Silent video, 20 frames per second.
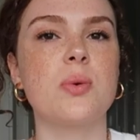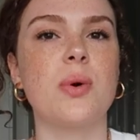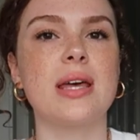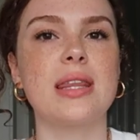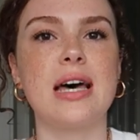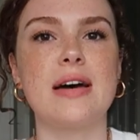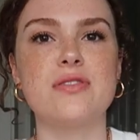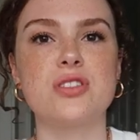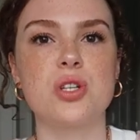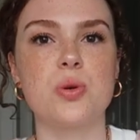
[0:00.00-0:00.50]
So I
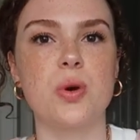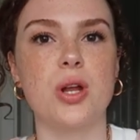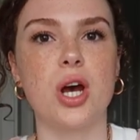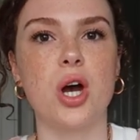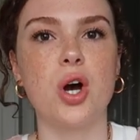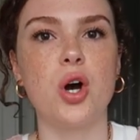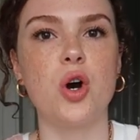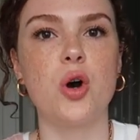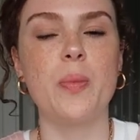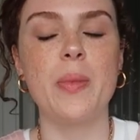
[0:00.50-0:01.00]
left two at
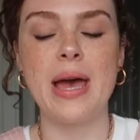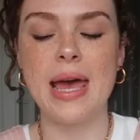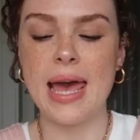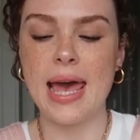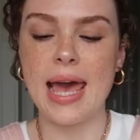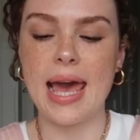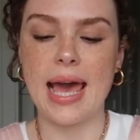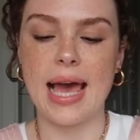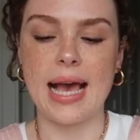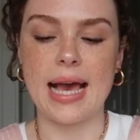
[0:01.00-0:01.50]
home
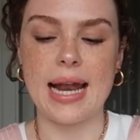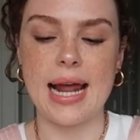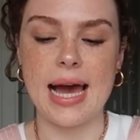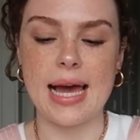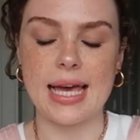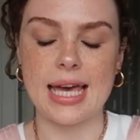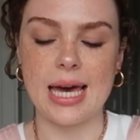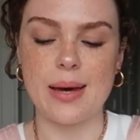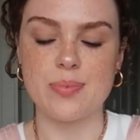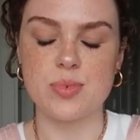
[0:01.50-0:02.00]
and
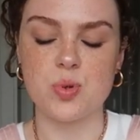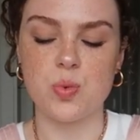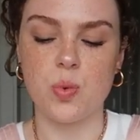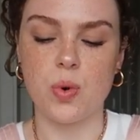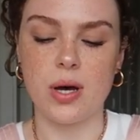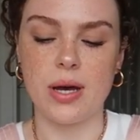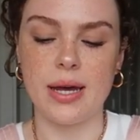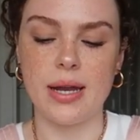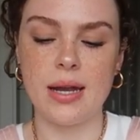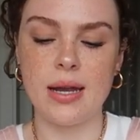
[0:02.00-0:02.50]
I kept
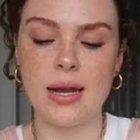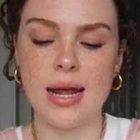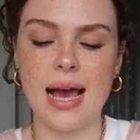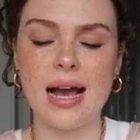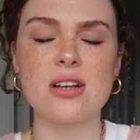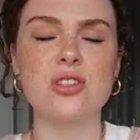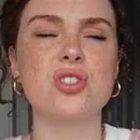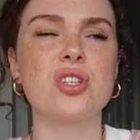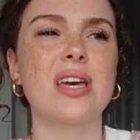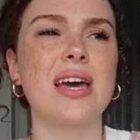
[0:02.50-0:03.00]
one.
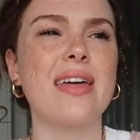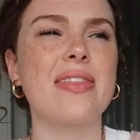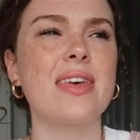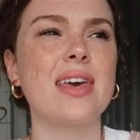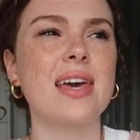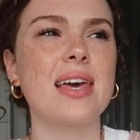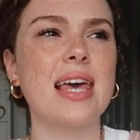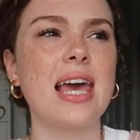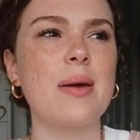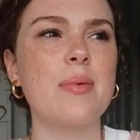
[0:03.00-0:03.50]
Actually, I
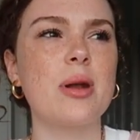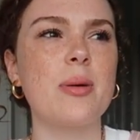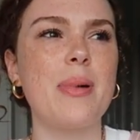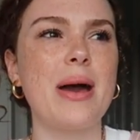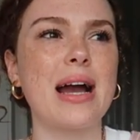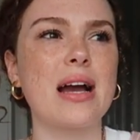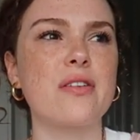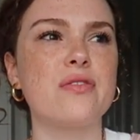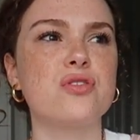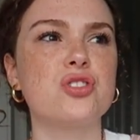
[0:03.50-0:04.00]
think it came in a
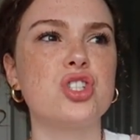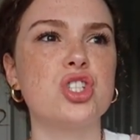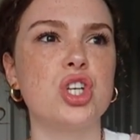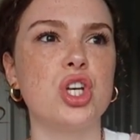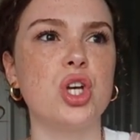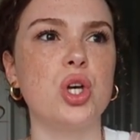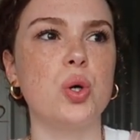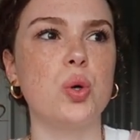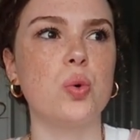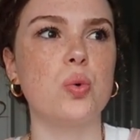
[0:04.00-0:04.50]
pack of
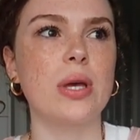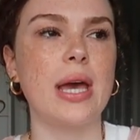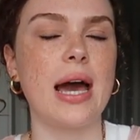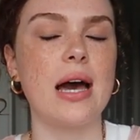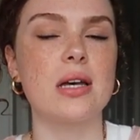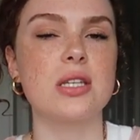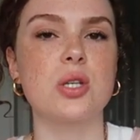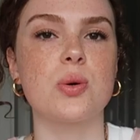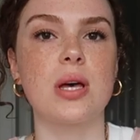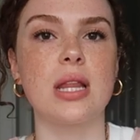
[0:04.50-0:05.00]
two.
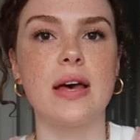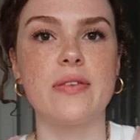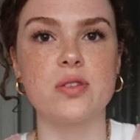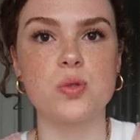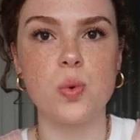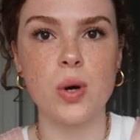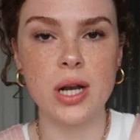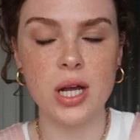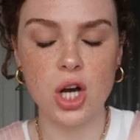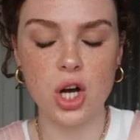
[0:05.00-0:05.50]
Yeah, so I
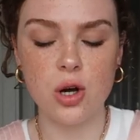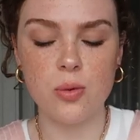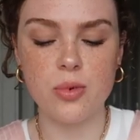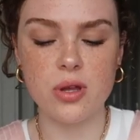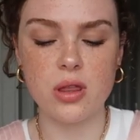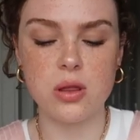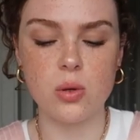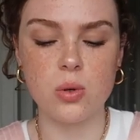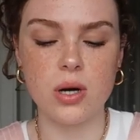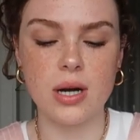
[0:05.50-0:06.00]
left one at home
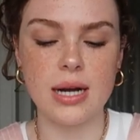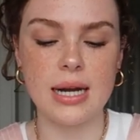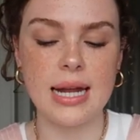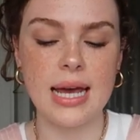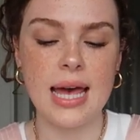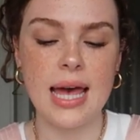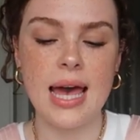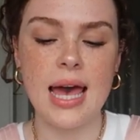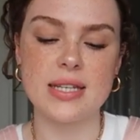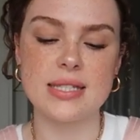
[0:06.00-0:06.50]
with
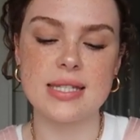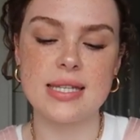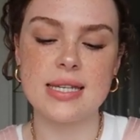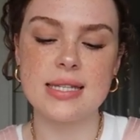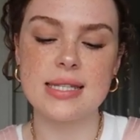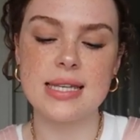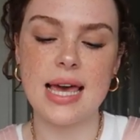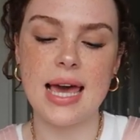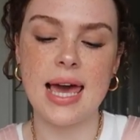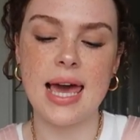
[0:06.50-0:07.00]
Lauren. This
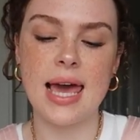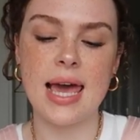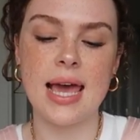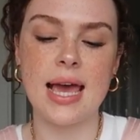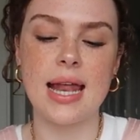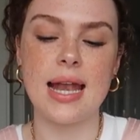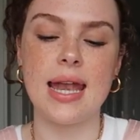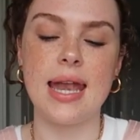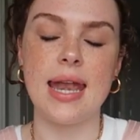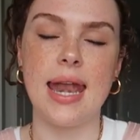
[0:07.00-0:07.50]
is
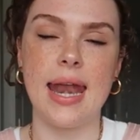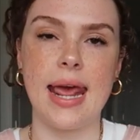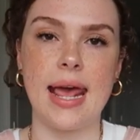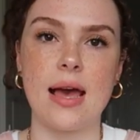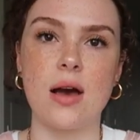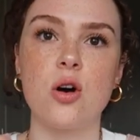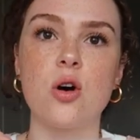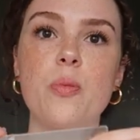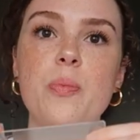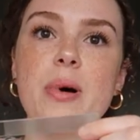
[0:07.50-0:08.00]
a
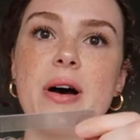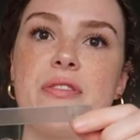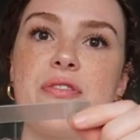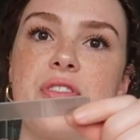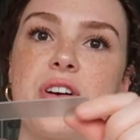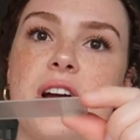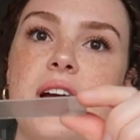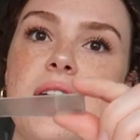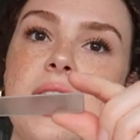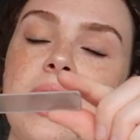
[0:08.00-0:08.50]
nail
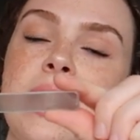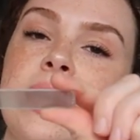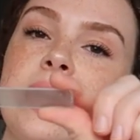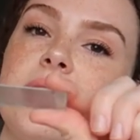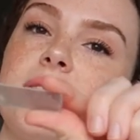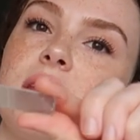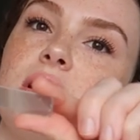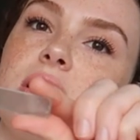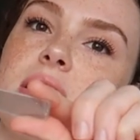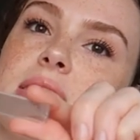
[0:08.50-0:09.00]
buffer and
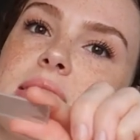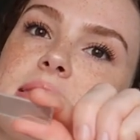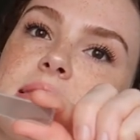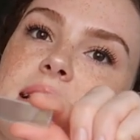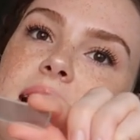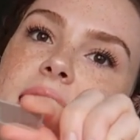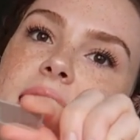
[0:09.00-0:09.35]
it looks